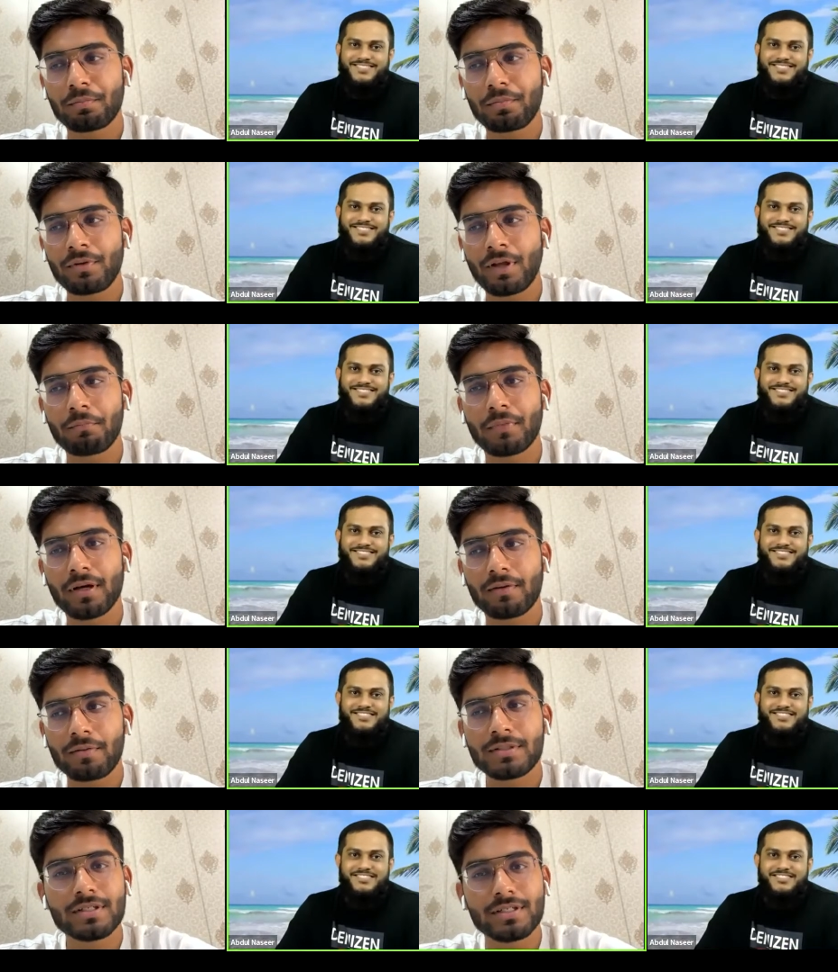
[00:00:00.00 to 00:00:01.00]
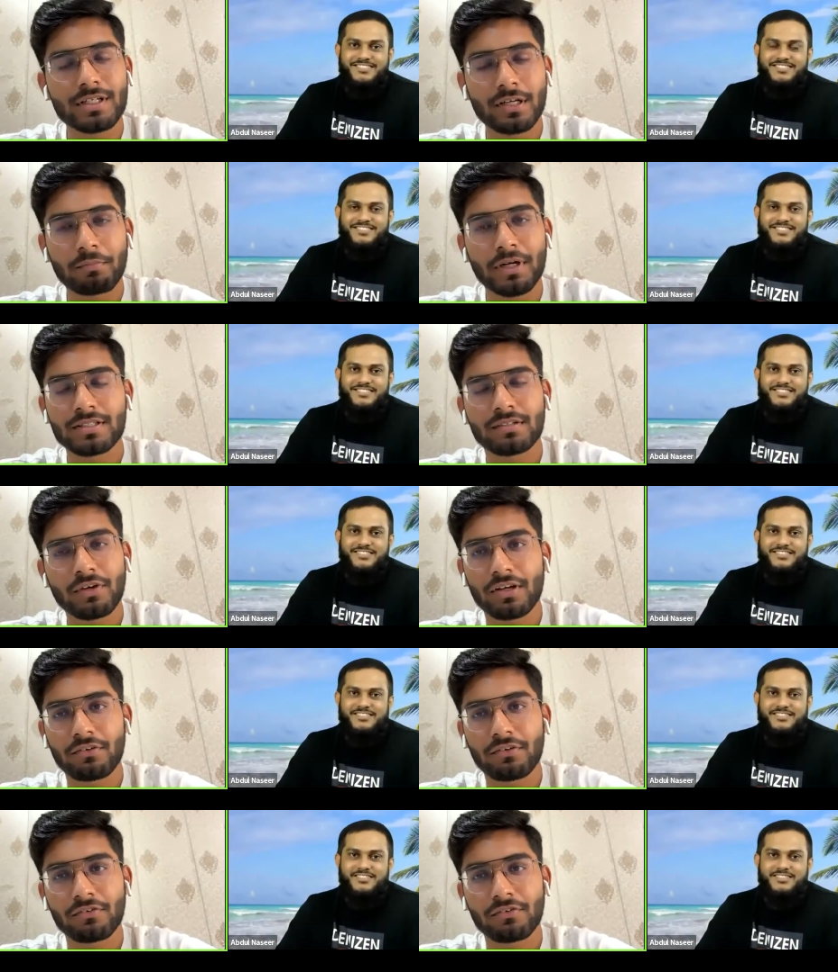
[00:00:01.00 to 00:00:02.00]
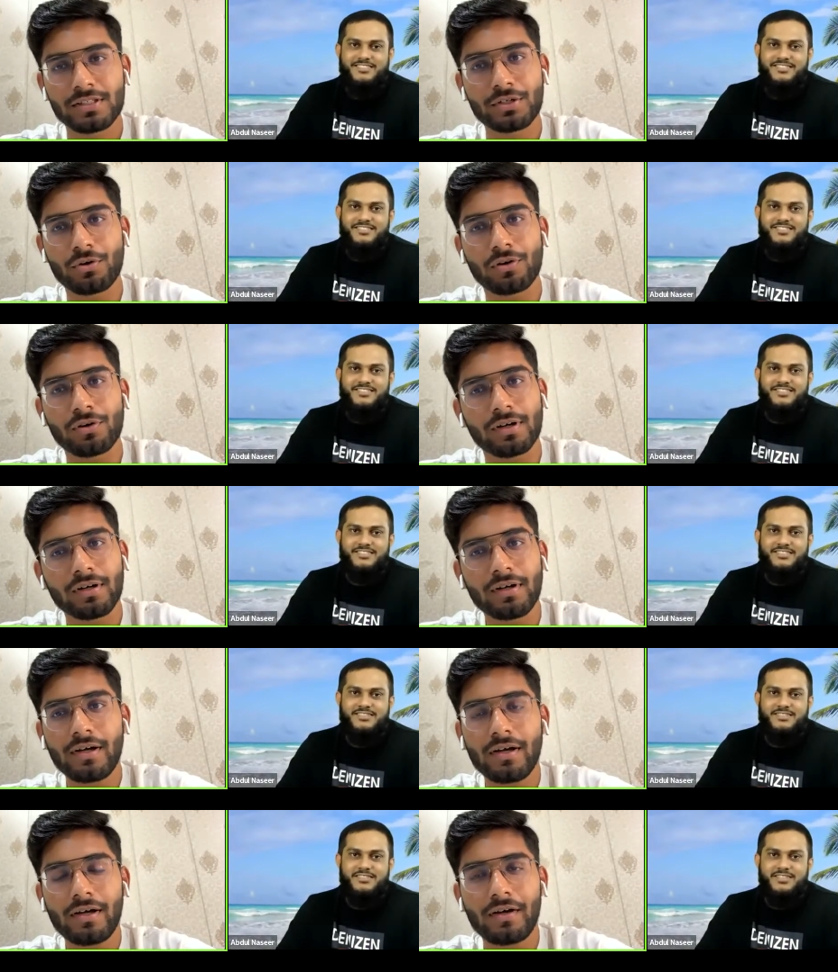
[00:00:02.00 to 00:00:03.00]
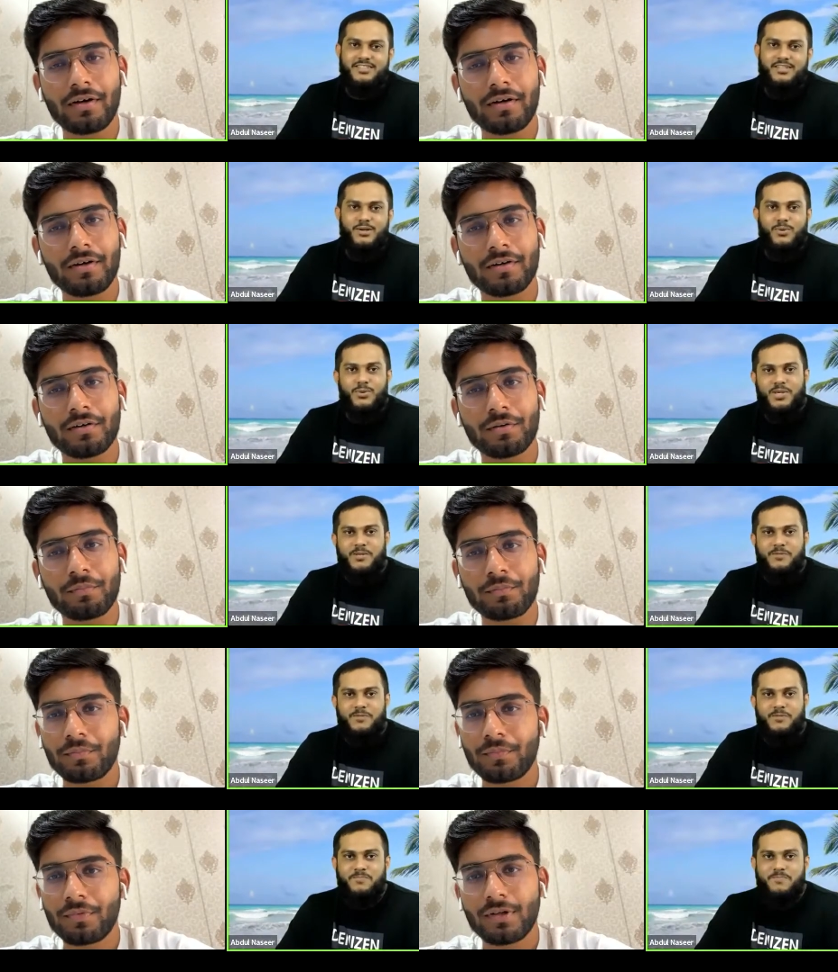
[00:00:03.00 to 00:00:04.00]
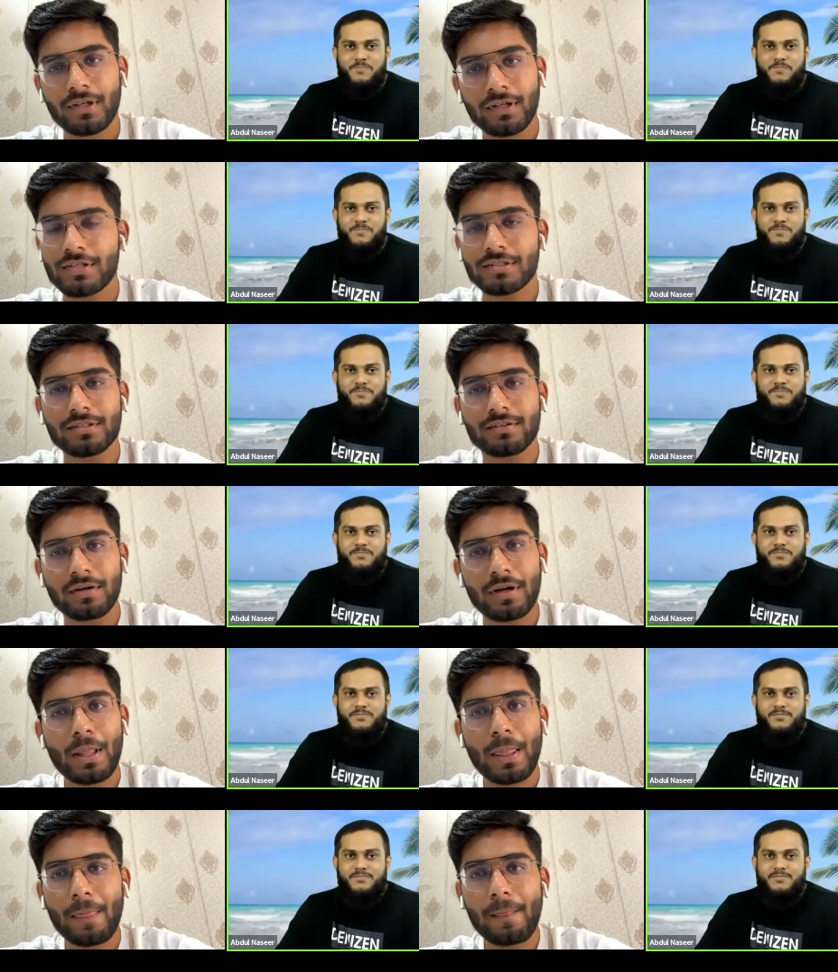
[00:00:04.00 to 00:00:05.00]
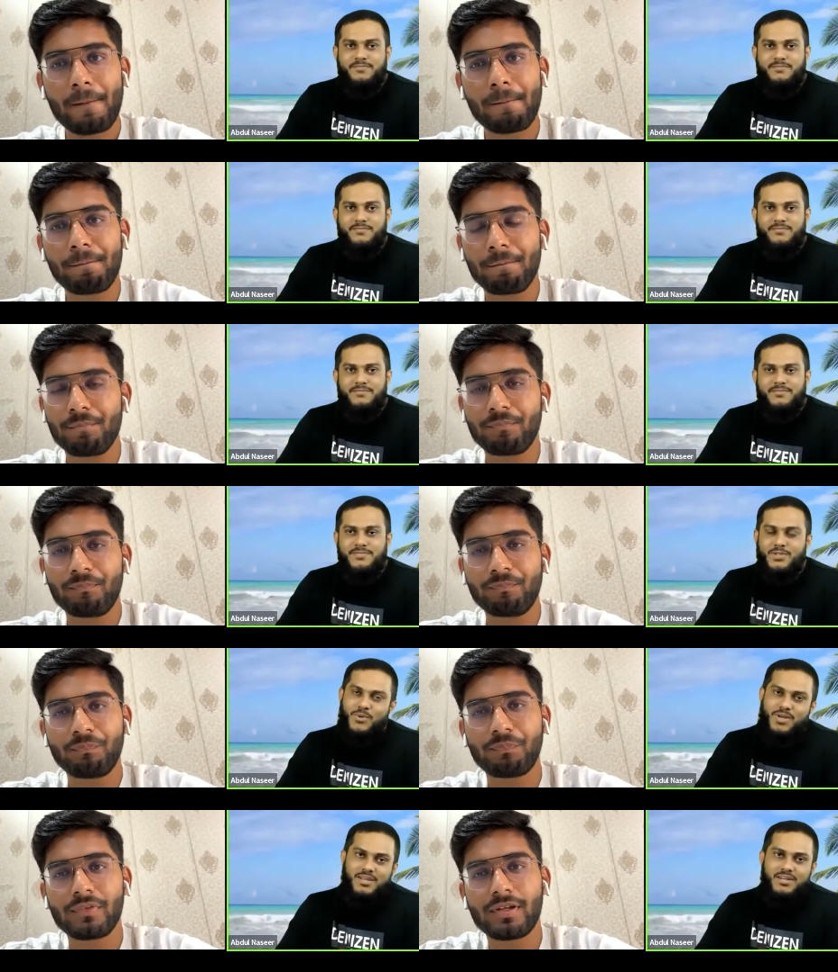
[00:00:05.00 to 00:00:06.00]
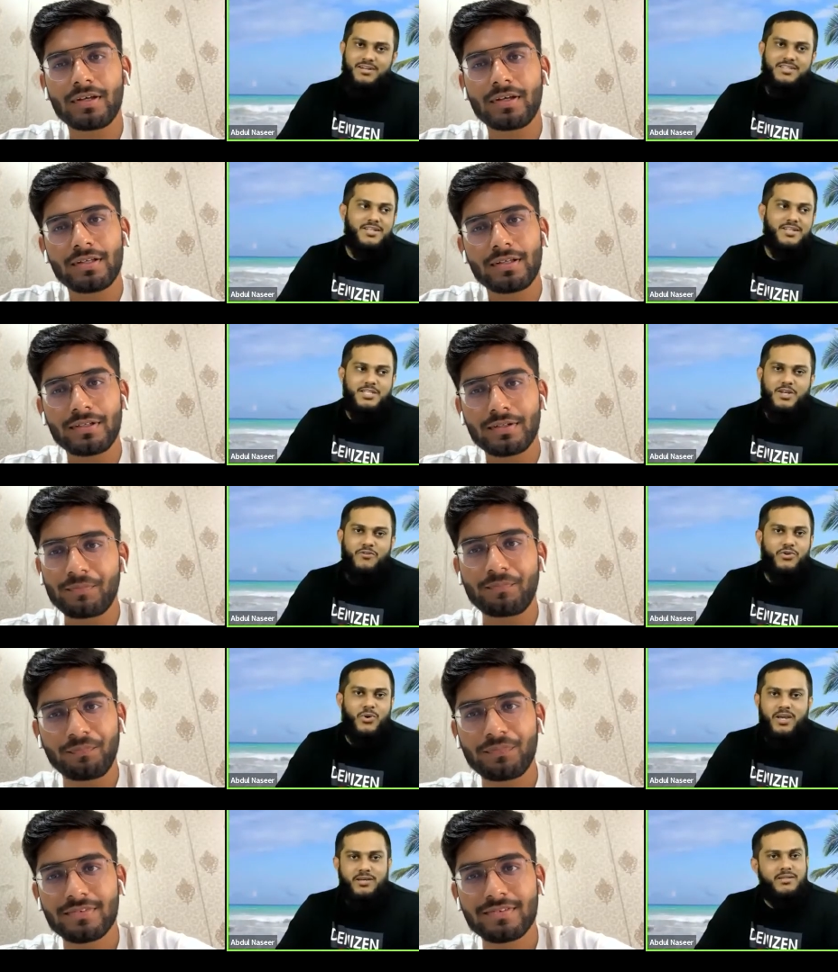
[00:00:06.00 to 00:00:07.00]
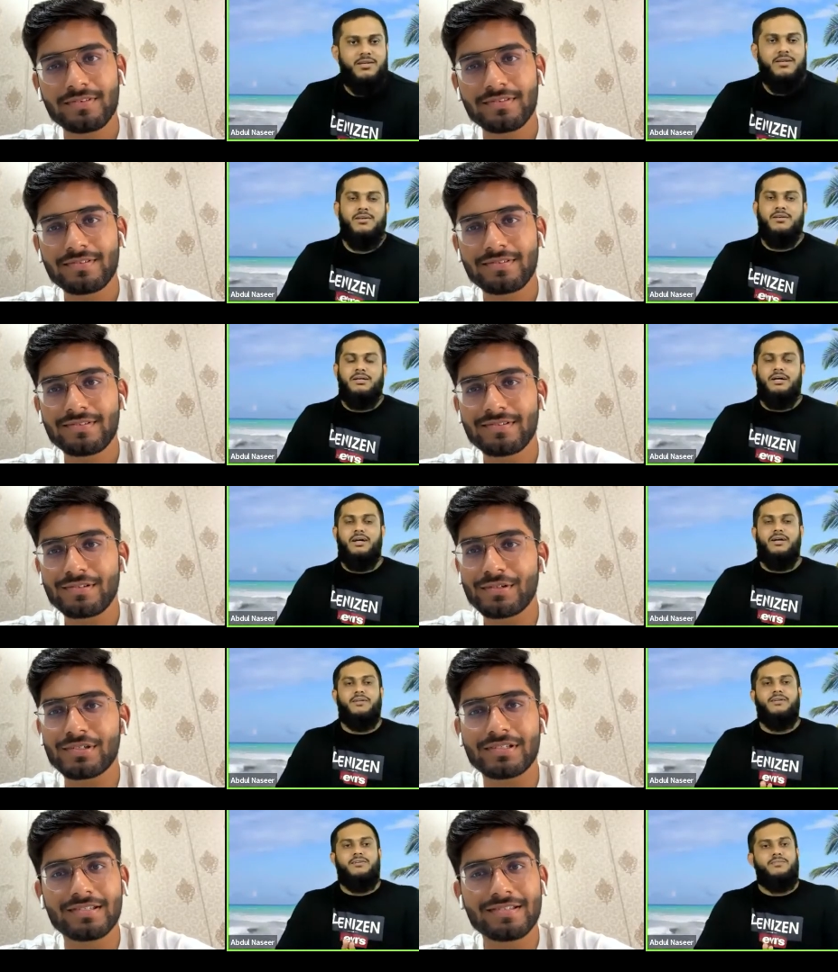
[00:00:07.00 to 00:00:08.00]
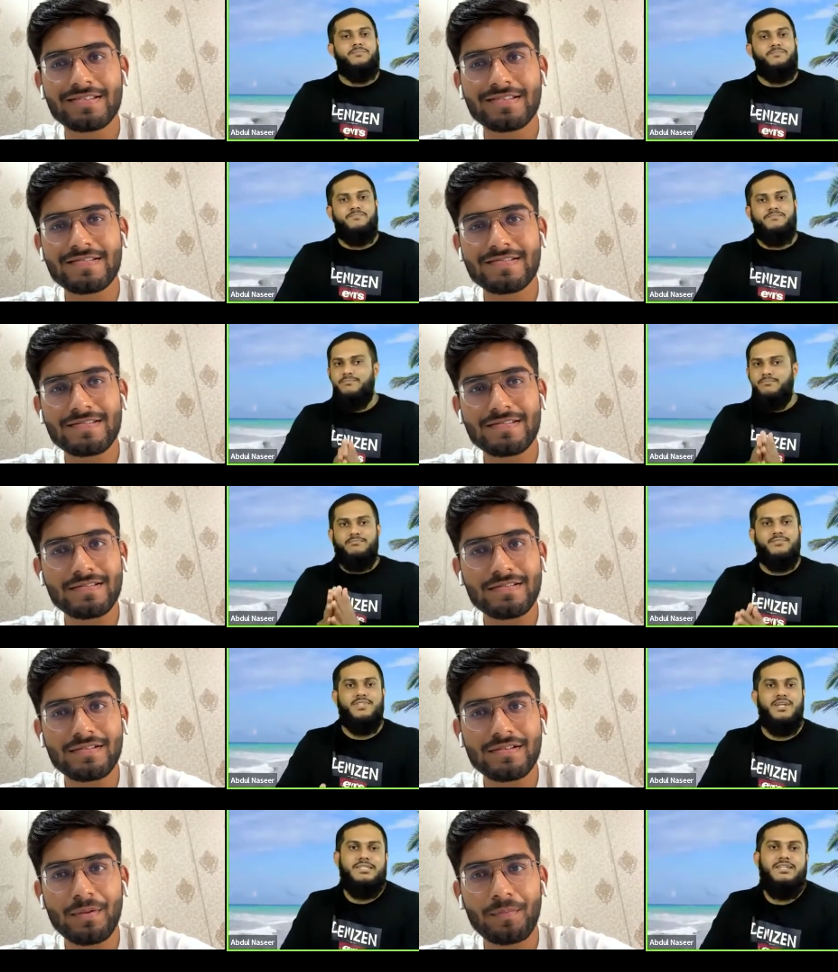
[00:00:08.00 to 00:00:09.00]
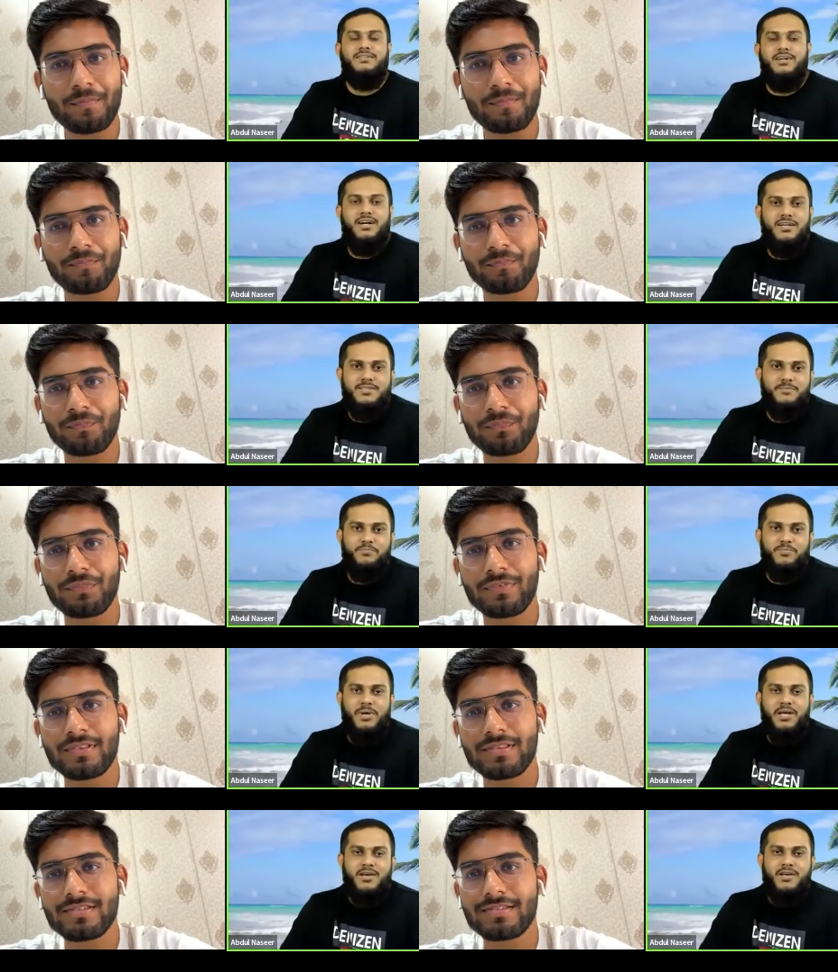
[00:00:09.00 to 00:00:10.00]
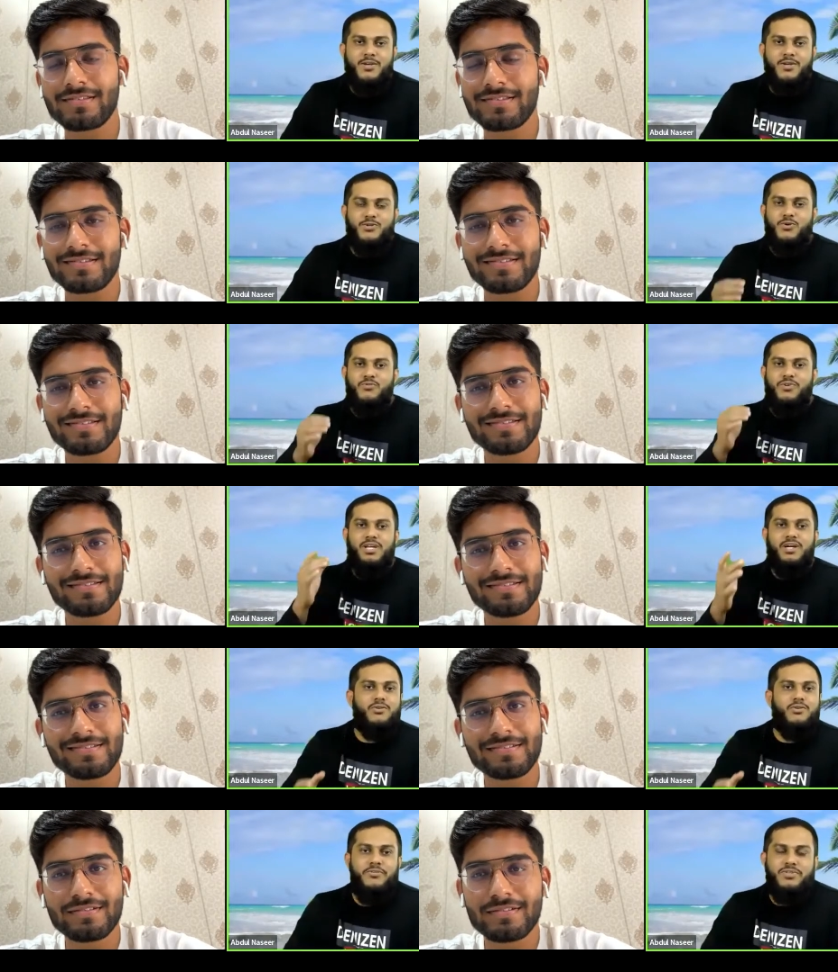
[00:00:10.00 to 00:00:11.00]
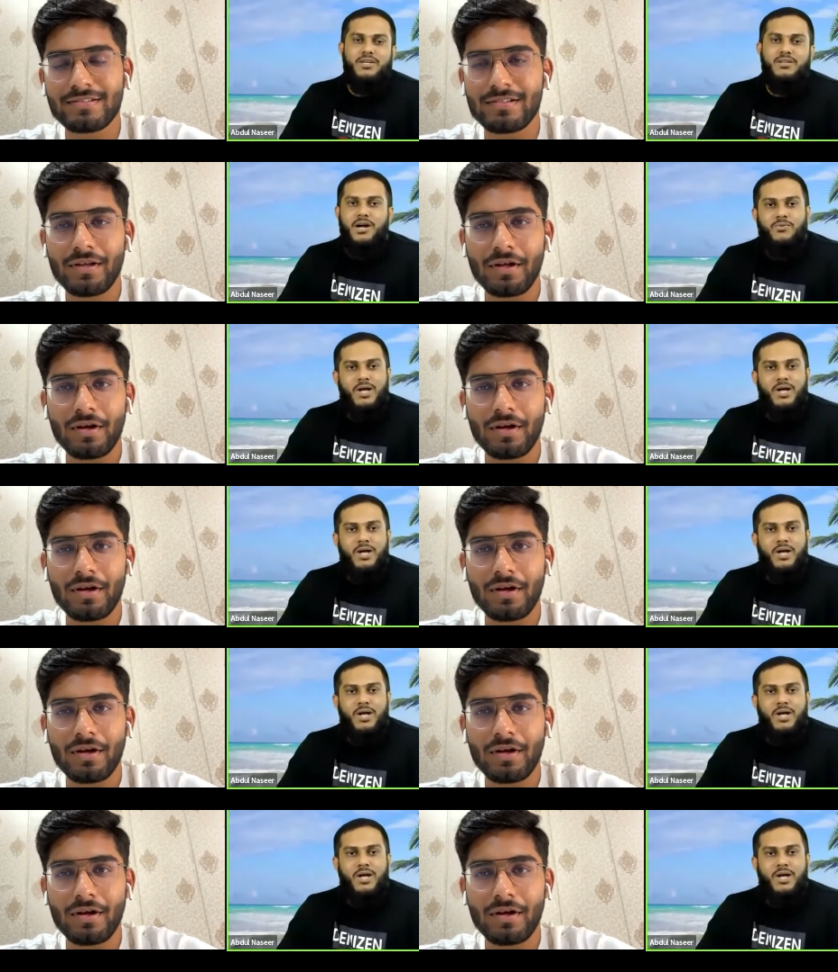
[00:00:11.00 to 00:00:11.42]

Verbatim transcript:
Speaker 1: uh, like my mm-hmm. surgery and medicine very very strong. Okay. Um, yes, sir.
Speaker 2: Okay, that is nice of you, Ayan. And uh, that's it, guys. So with that, you have seen how